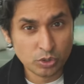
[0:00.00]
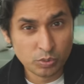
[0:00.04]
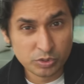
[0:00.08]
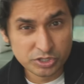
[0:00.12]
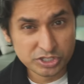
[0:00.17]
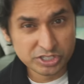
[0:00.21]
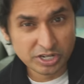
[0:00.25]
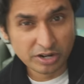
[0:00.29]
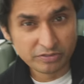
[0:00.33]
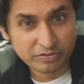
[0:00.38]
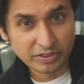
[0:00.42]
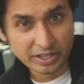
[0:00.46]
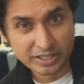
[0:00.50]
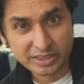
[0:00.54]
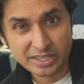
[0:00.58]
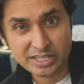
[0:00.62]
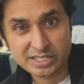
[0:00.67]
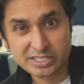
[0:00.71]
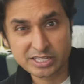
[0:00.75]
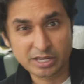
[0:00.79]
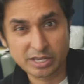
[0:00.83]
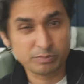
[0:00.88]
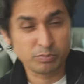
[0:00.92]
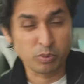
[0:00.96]
with stuff like things
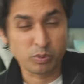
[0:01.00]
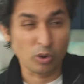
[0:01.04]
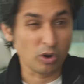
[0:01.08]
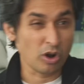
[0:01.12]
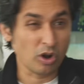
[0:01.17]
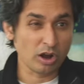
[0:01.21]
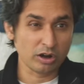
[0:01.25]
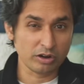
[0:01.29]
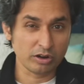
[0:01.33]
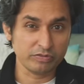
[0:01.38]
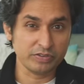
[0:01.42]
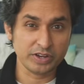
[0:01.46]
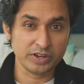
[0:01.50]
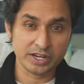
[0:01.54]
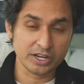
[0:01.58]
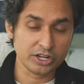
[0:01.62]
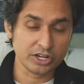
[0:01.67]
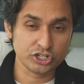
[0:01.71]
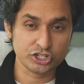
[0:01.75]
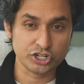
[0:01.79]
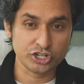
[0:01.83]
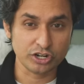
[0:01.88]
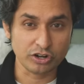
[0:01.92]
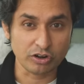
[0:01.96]
like pornography
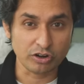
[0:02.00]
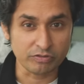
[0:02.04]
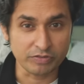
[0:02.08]
addiction or